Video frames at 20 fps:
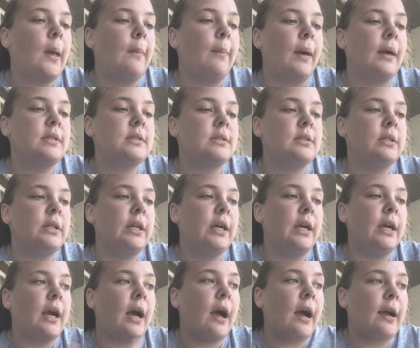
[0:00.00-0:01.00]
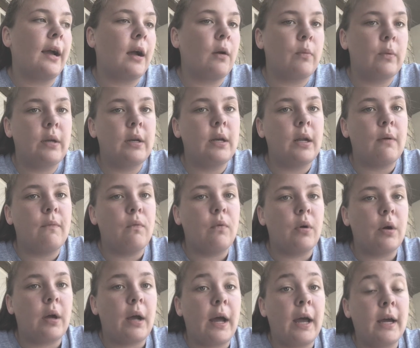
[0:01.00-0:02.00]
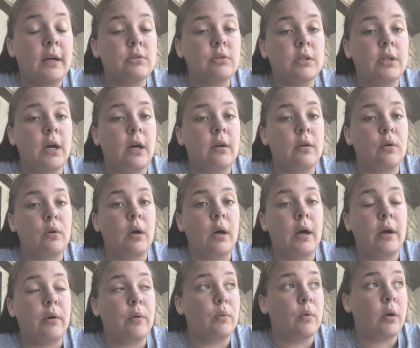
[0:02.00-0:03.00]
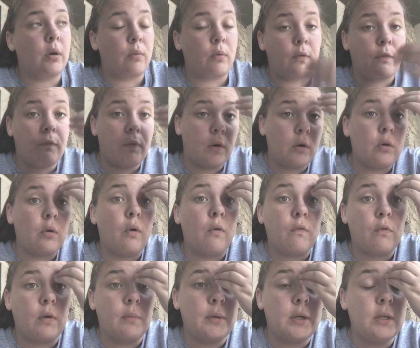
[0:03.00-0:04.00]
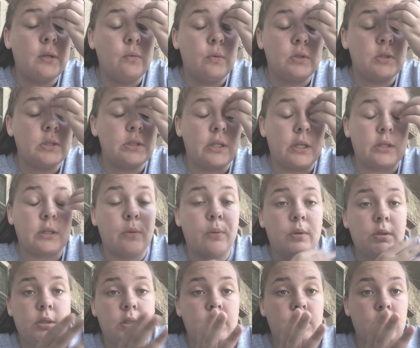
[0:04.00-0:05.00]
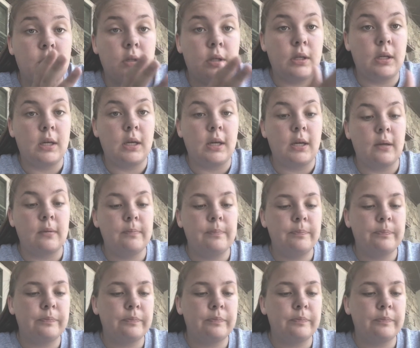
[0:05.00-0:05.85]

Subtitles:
basically, I got written up for it. I actually got a referral from it, which is like the worst thing you can get.